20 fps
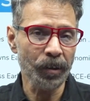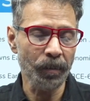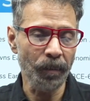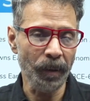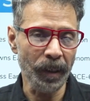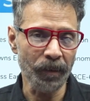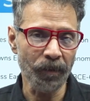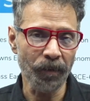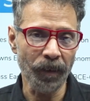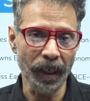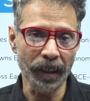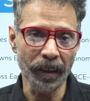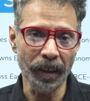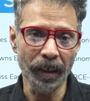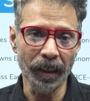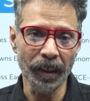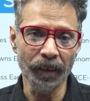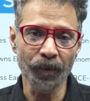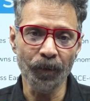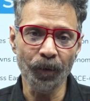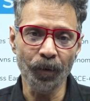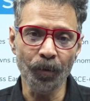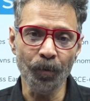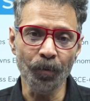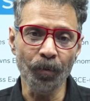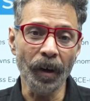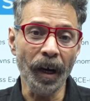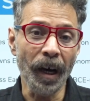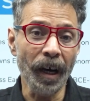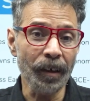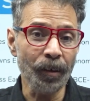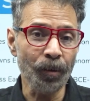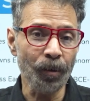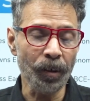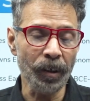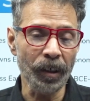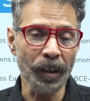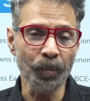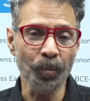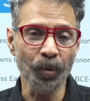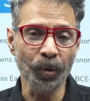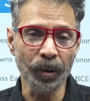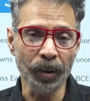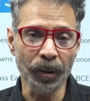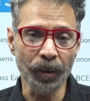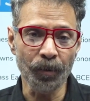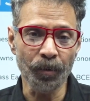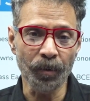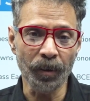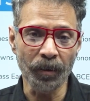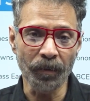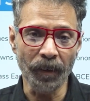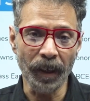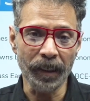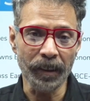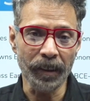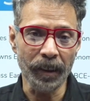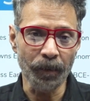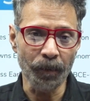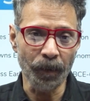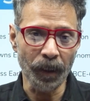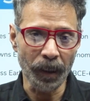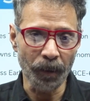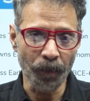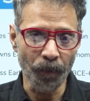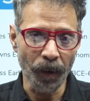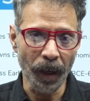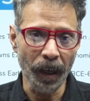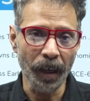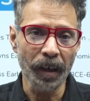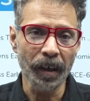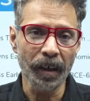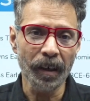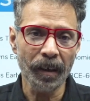but finally, if you are not in a position to revise them very well,